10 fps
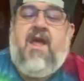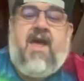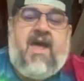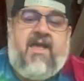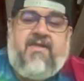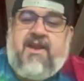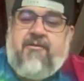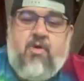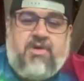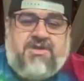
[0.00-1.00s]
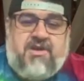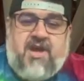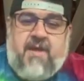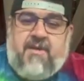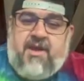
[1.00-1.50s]
And then, of course, you can
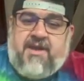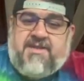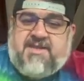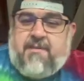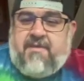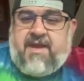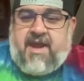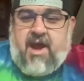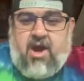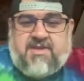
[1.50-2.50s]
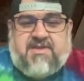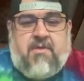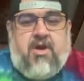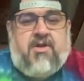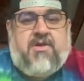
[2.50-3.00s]
come and look at some of the awesome
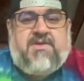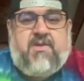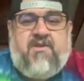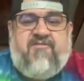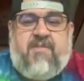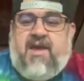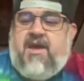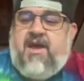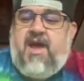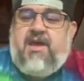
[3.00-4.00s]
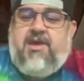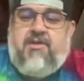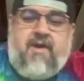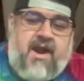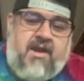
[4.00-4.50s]
articles that we've been
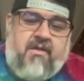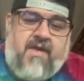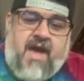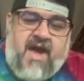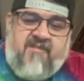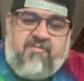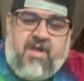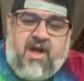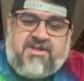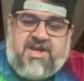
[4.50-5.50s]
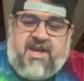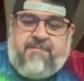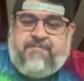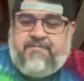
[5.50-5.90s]
curating on the Hive blockchain.